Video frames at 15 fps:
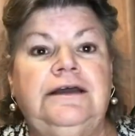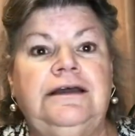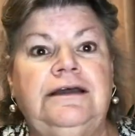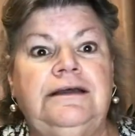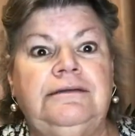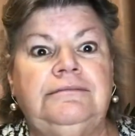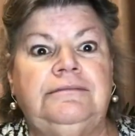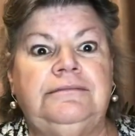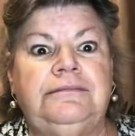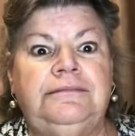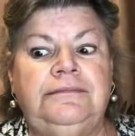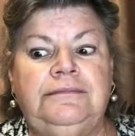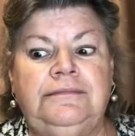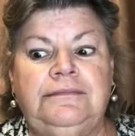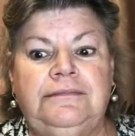and
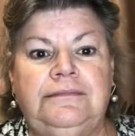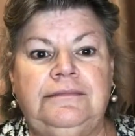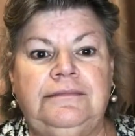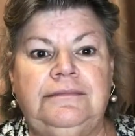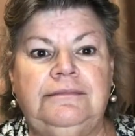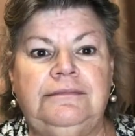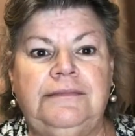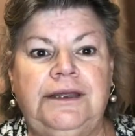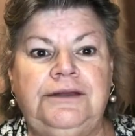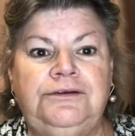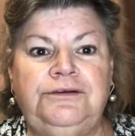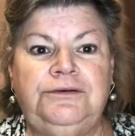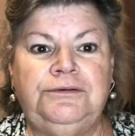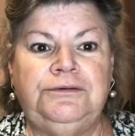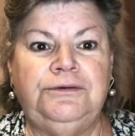
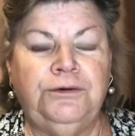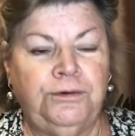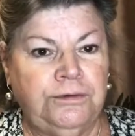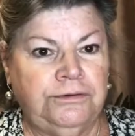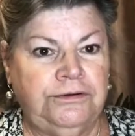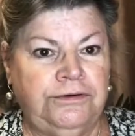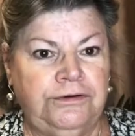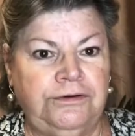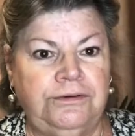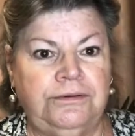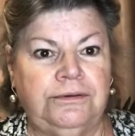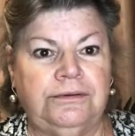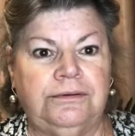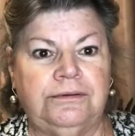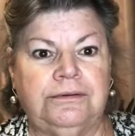you talk
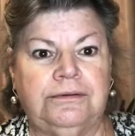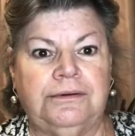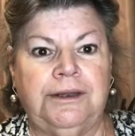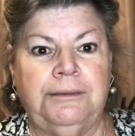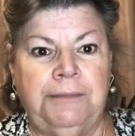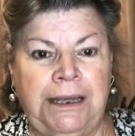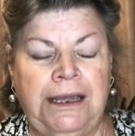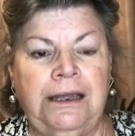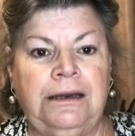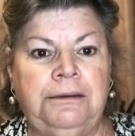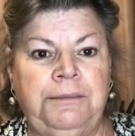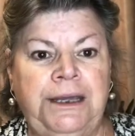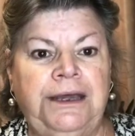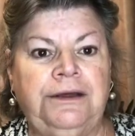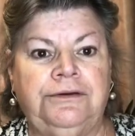to a male
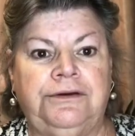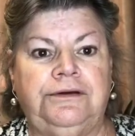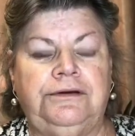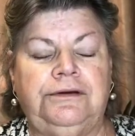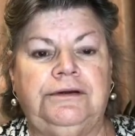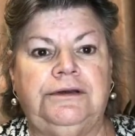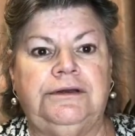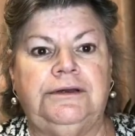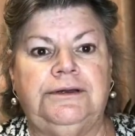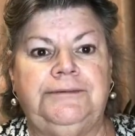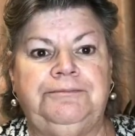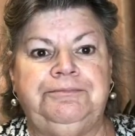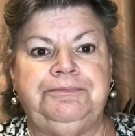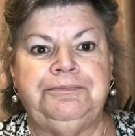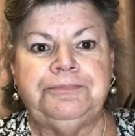about it,
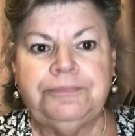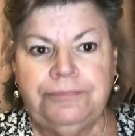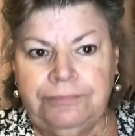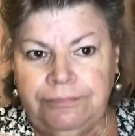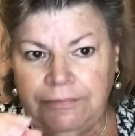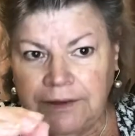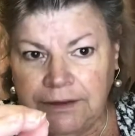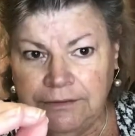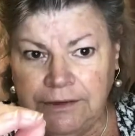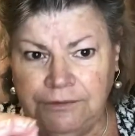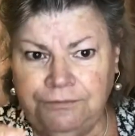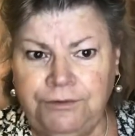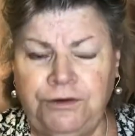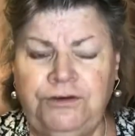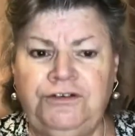their
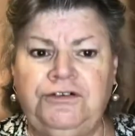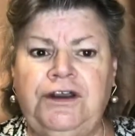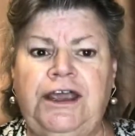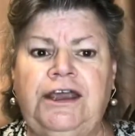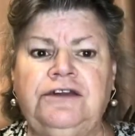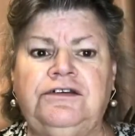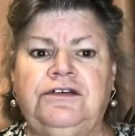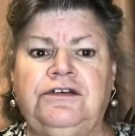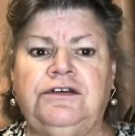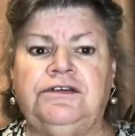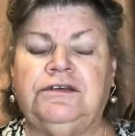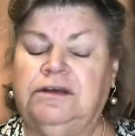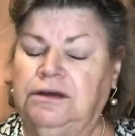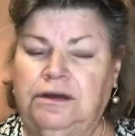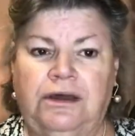first reaction
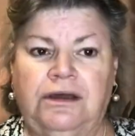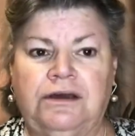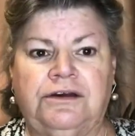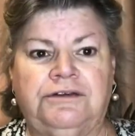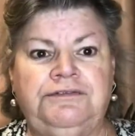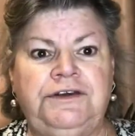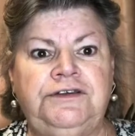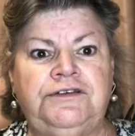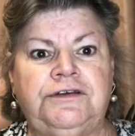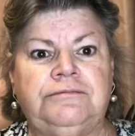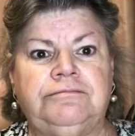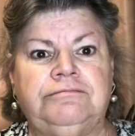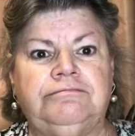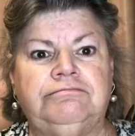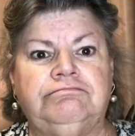is, I got to fix it.
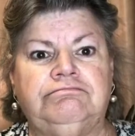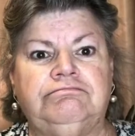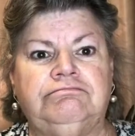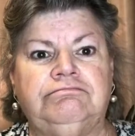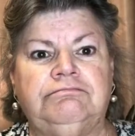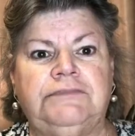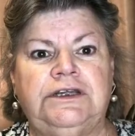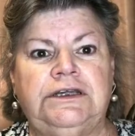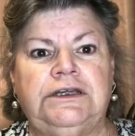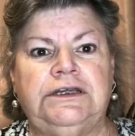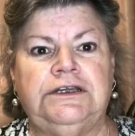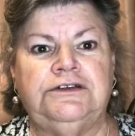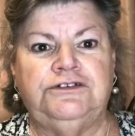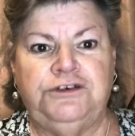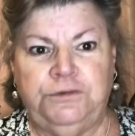
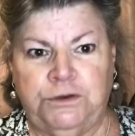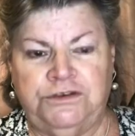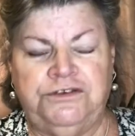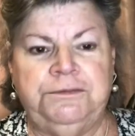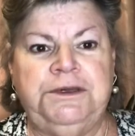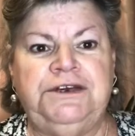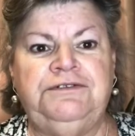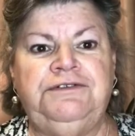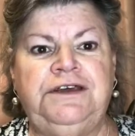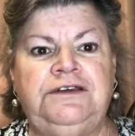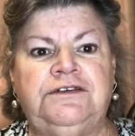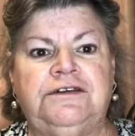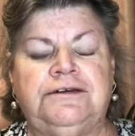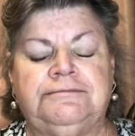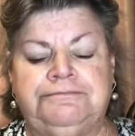She wants me to
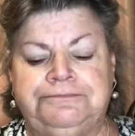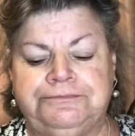fix it.